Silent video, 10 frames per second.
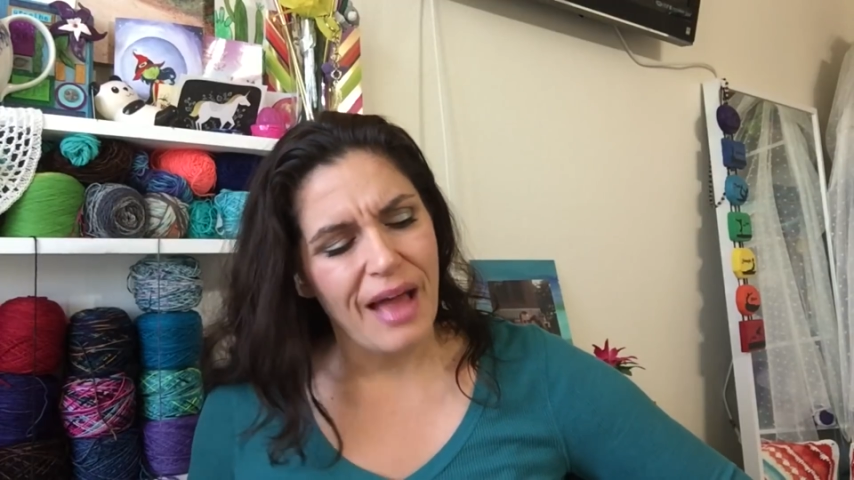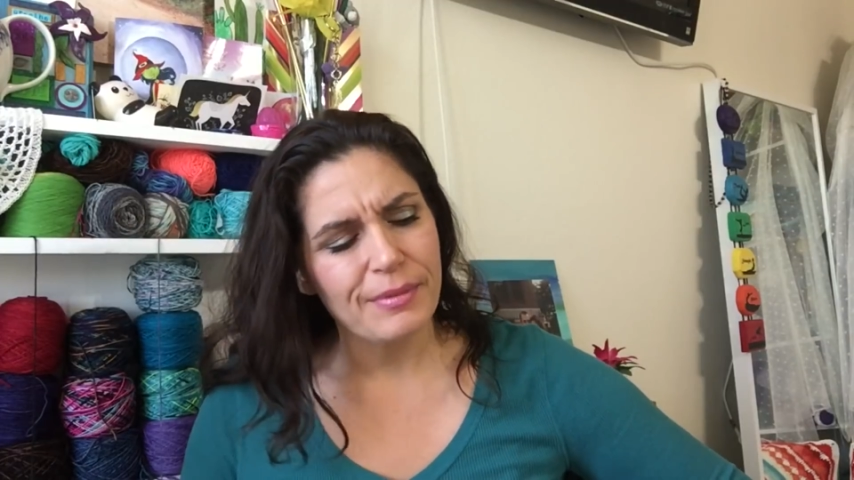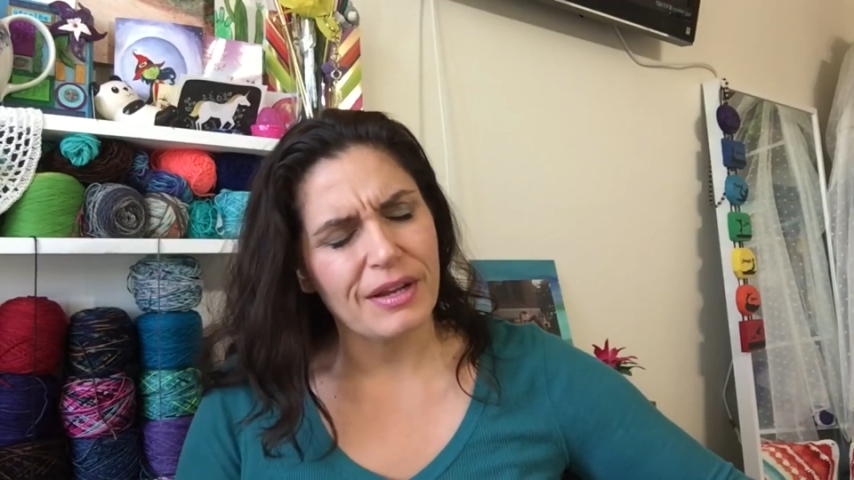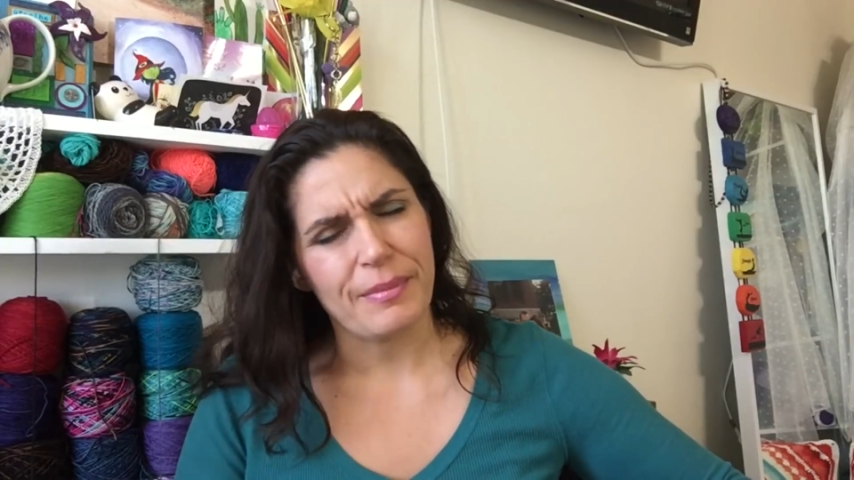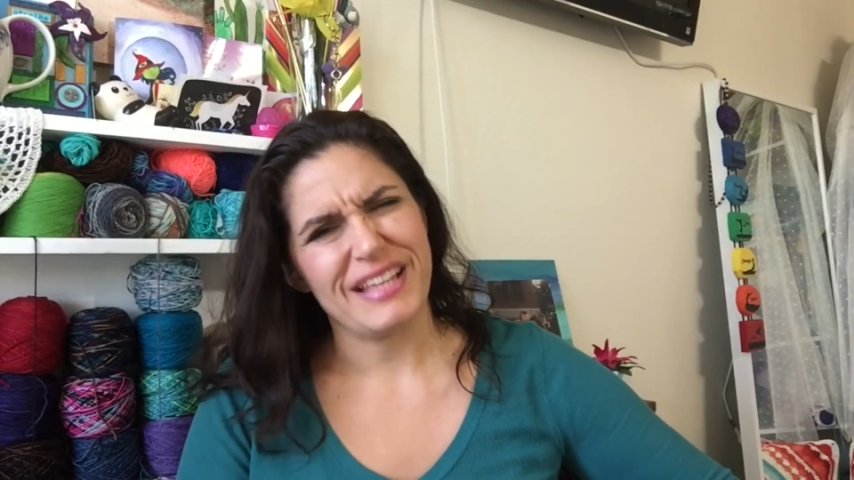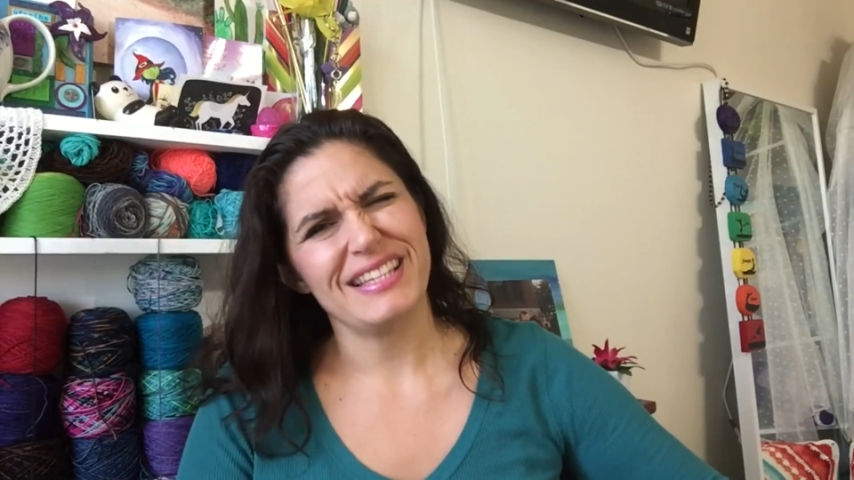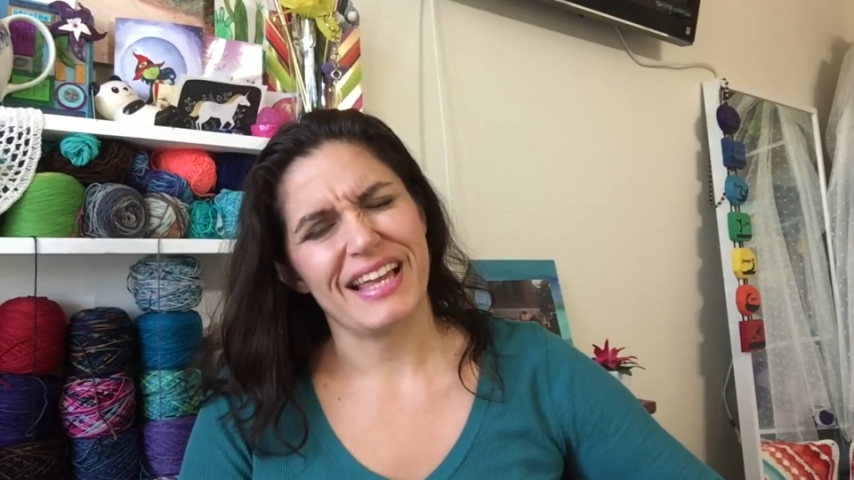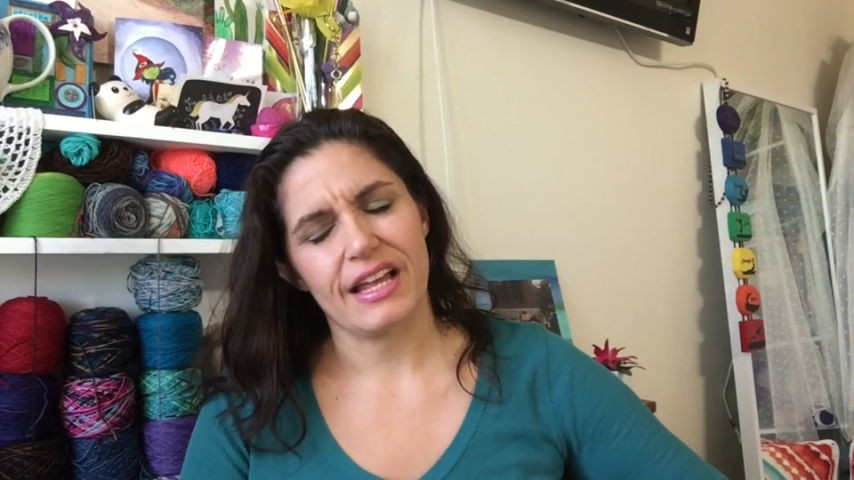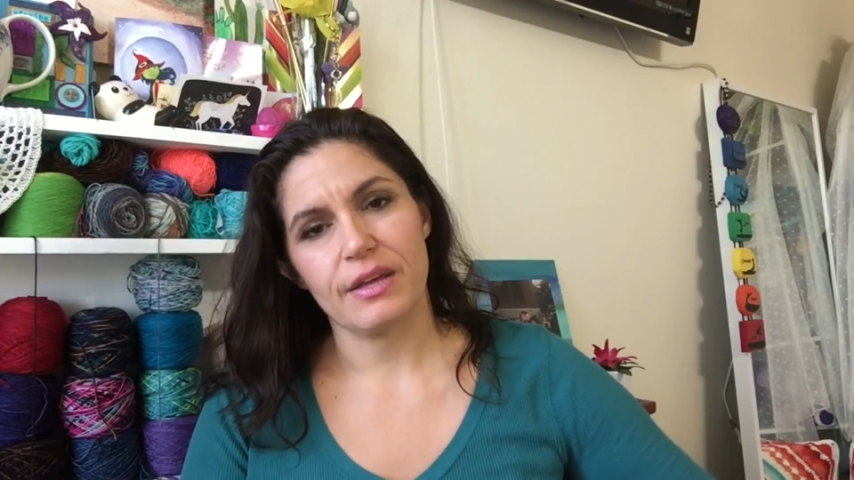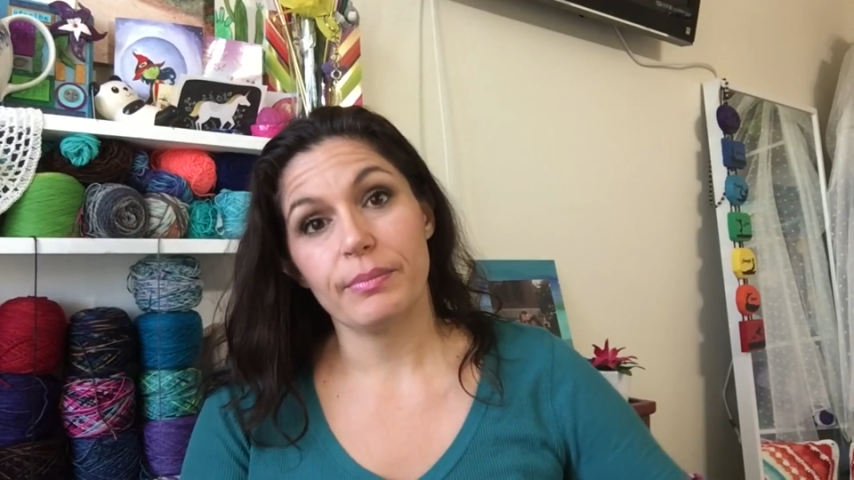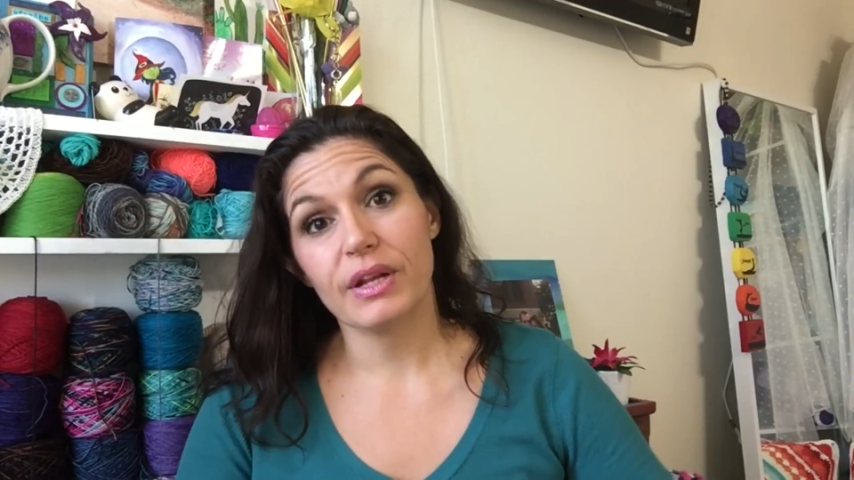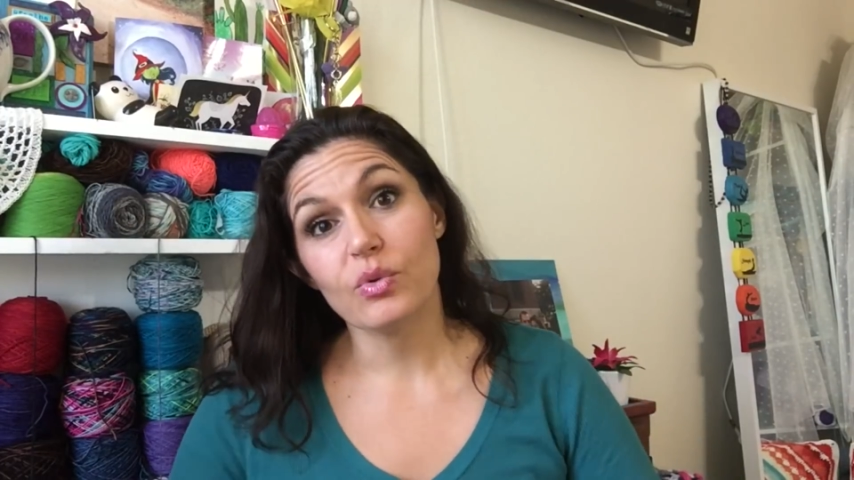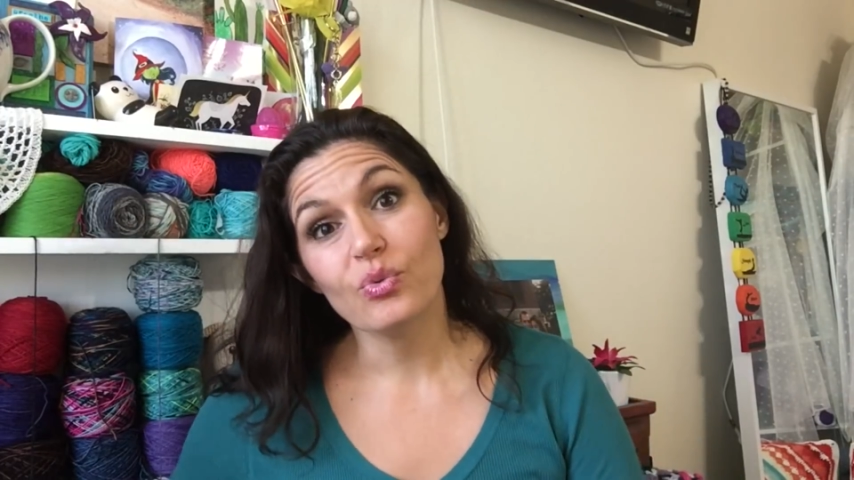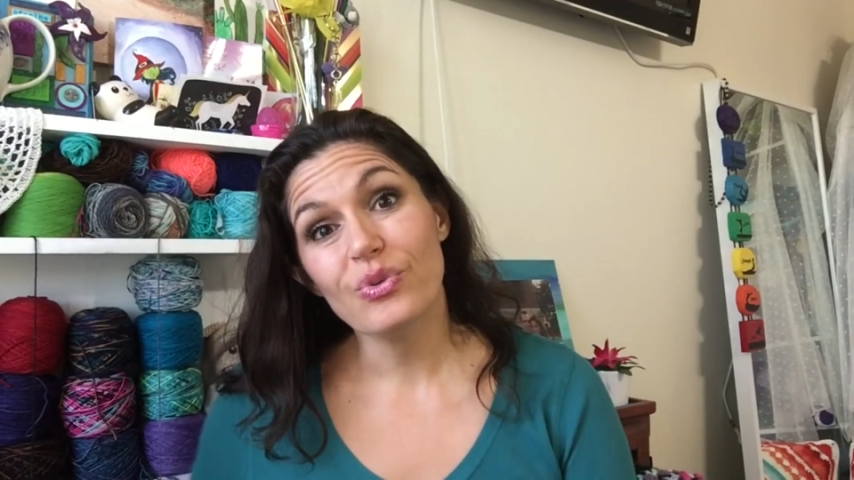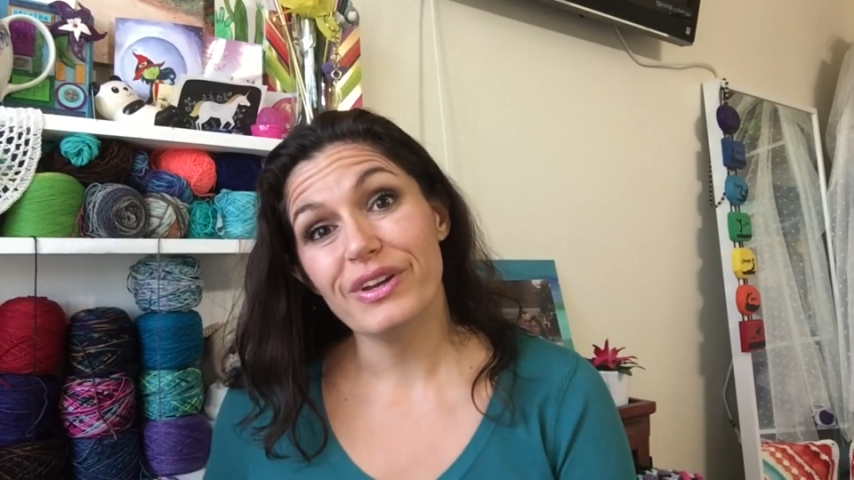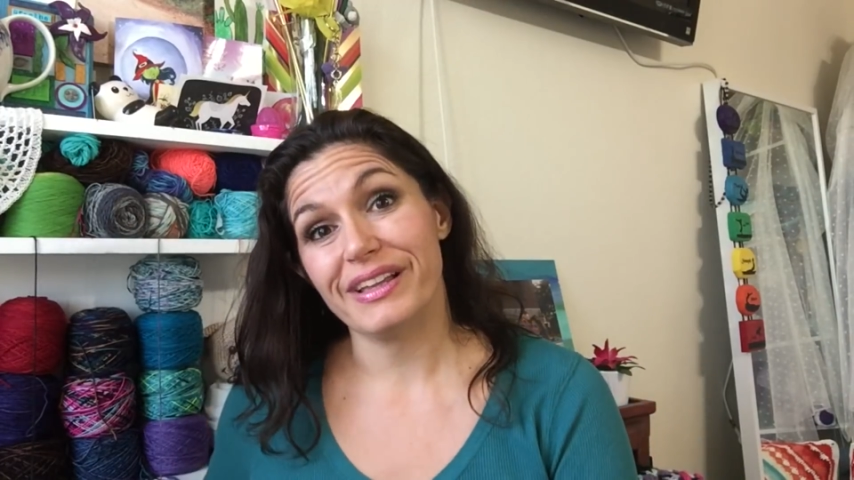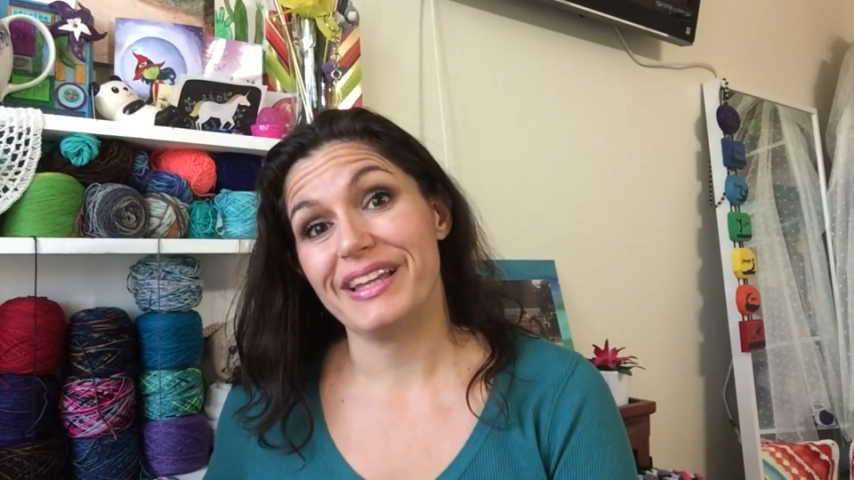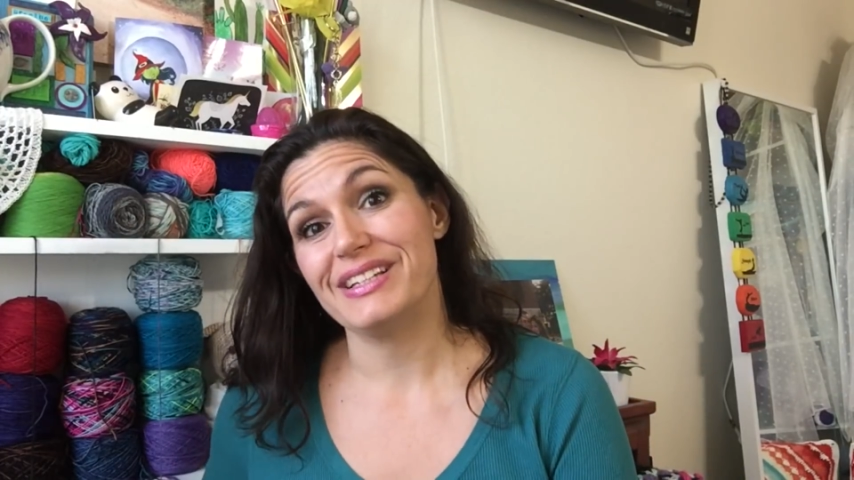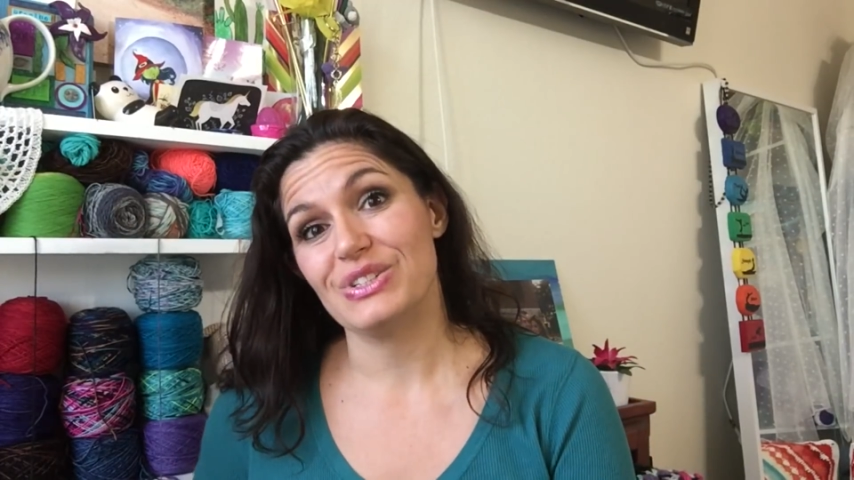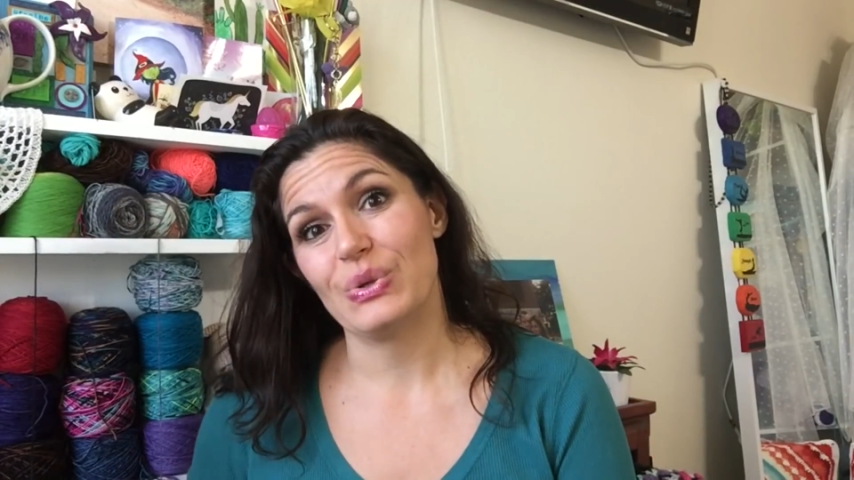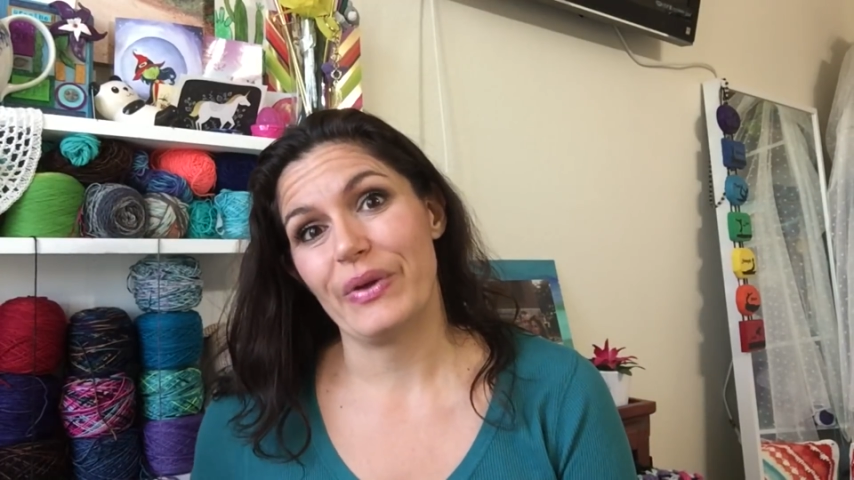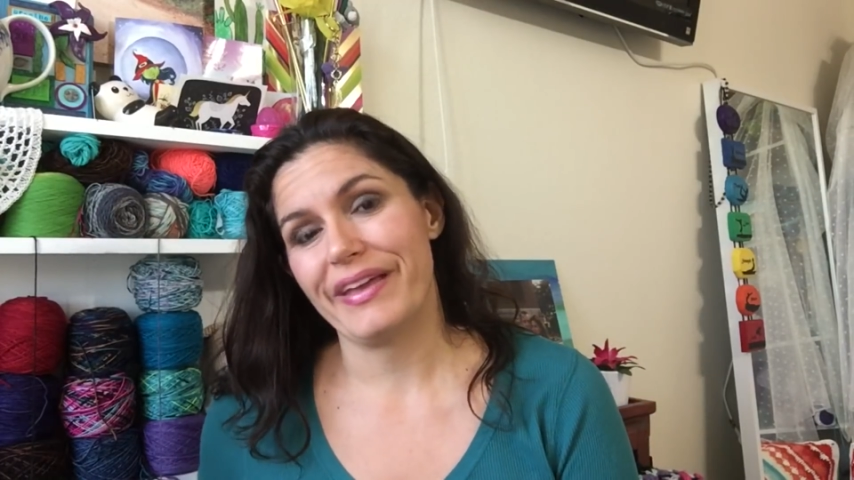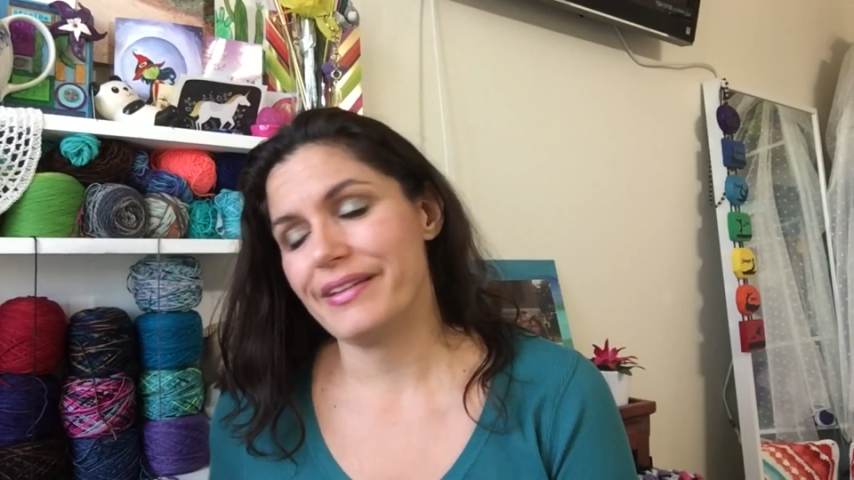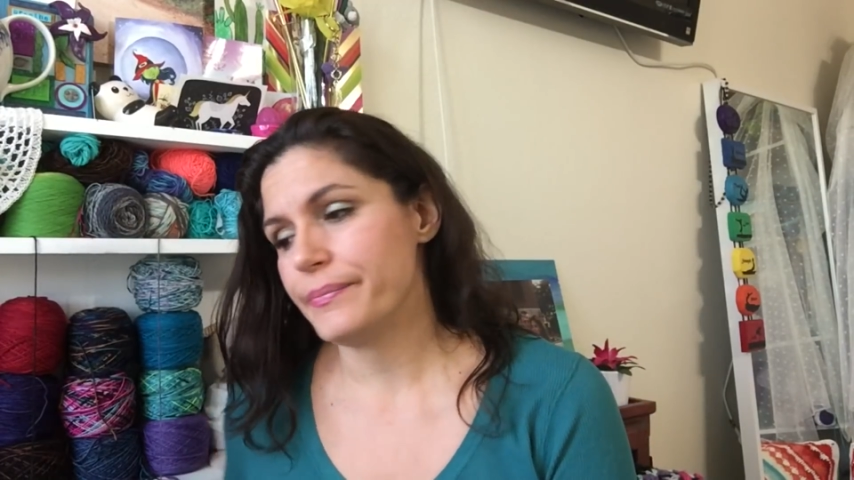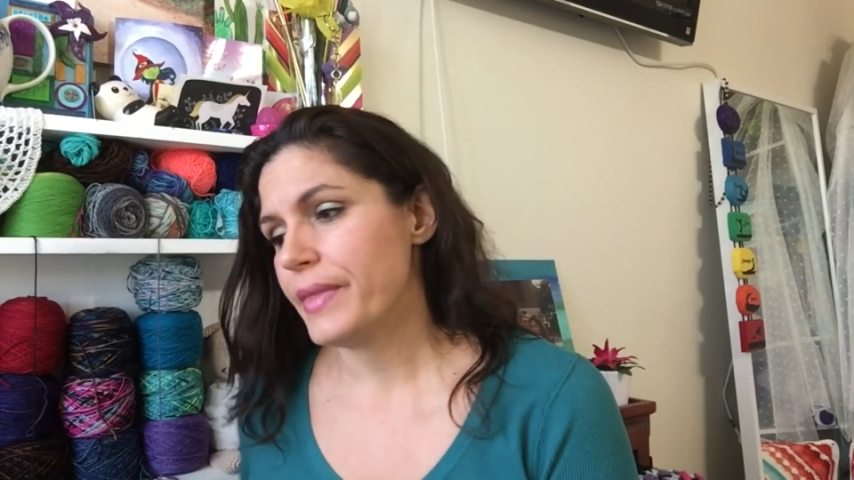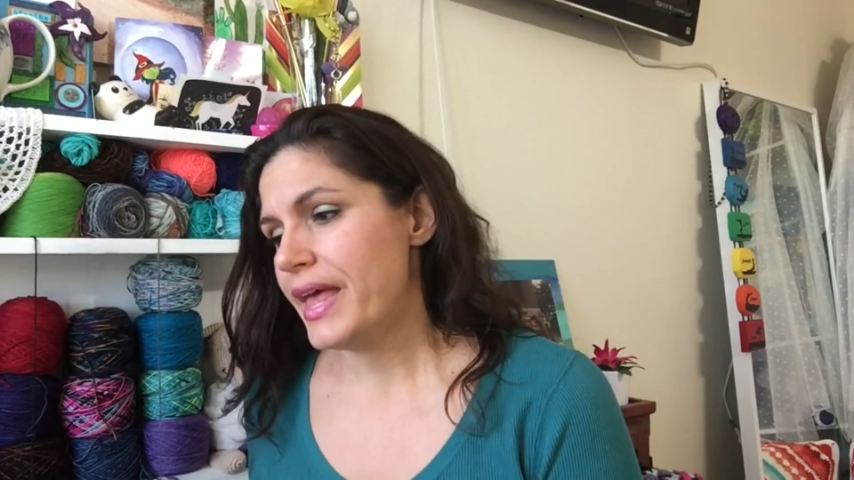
I'm not amazing at it, but I really enjoy it.